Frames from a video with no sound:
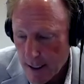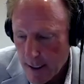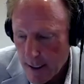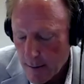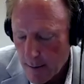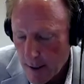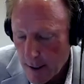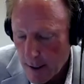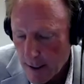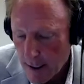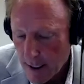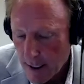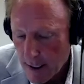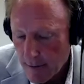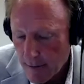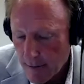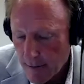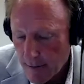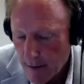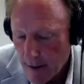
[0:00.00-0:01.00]
But
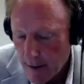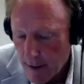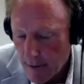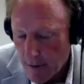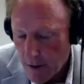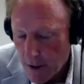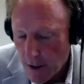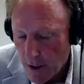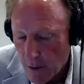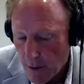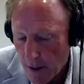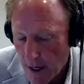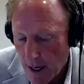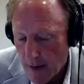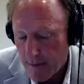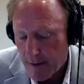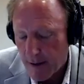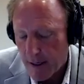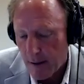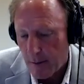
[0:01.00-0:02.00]
if if you don't
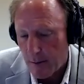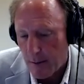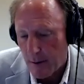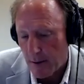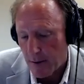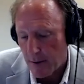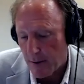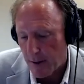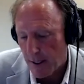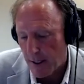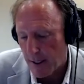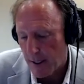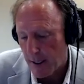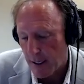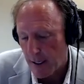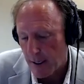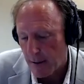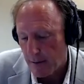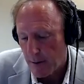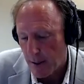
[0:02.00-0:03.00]
have the ability to
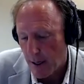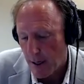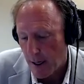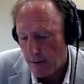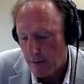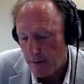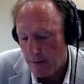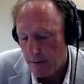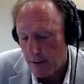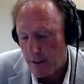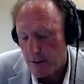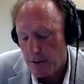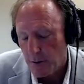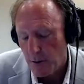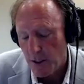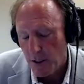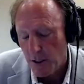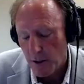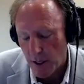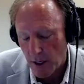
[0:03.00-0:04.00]
kind of because when
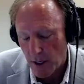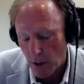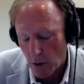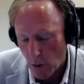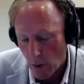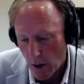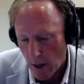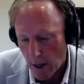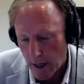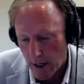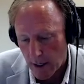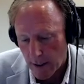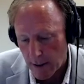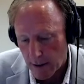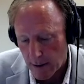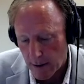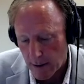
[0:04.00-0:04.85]
you get quiet,